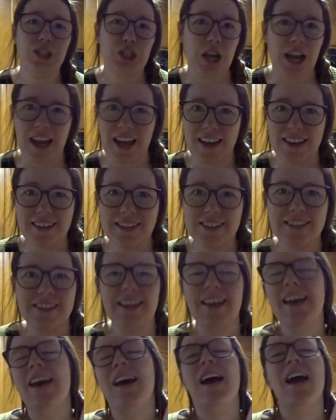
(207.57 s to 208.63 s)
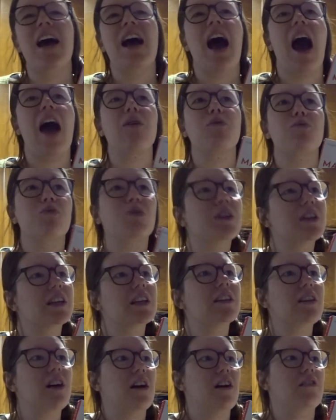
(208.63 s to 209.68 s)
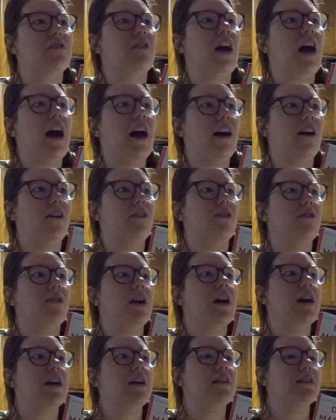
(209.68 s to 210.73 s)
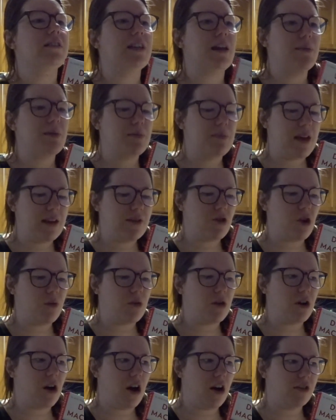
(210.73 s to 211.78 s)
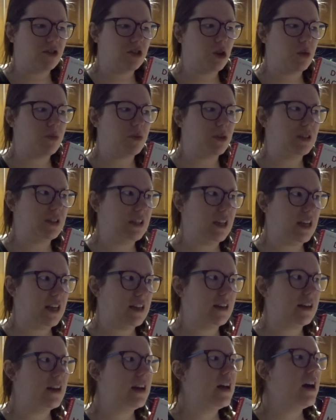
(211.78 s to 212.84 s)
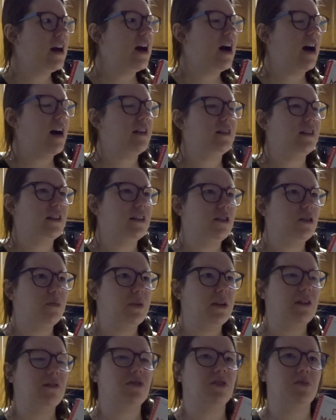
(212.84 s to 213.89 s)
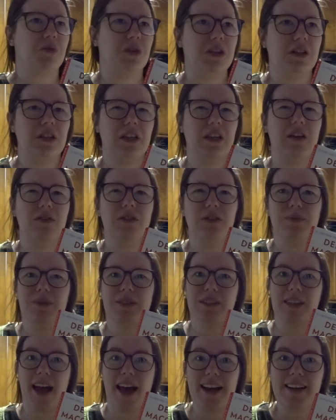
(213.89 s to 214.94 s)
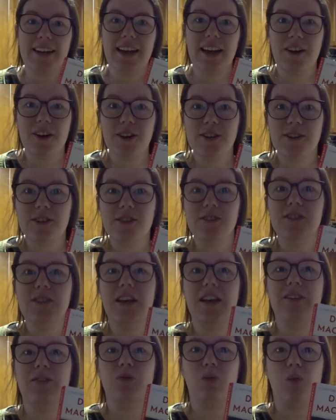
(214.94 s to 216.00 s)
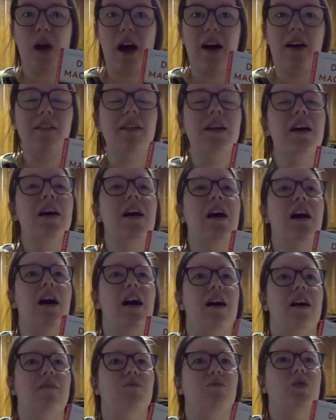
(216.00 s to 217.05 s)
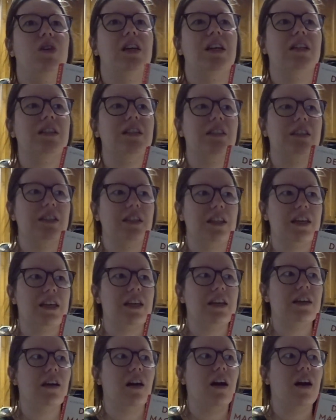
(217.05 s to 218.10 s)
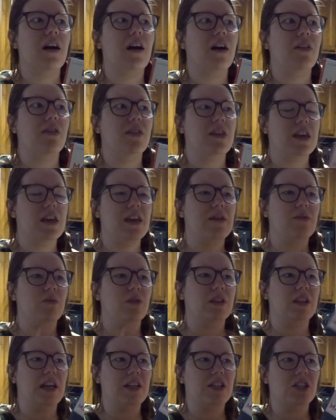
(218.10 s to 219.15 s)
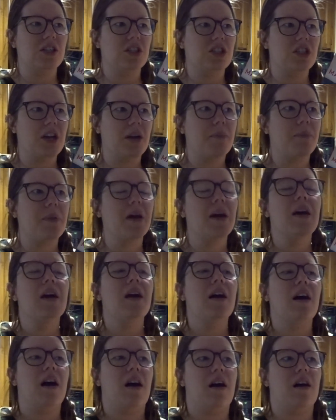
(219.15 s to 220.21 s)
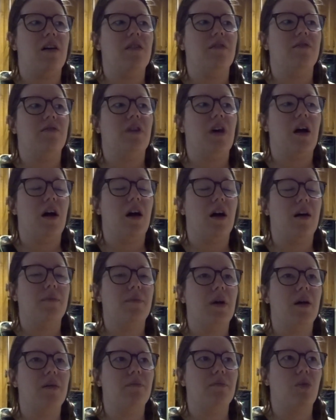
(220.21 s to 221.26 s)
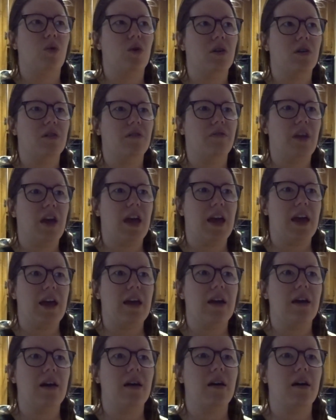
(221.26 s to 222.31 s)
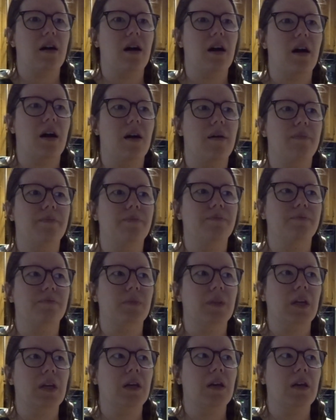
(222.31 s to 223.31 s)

chance. I really love how Debbie Macomber also puts in a little bit of sprinkling of some side characters as well. Um, we get to see the relationship of um, more of a um,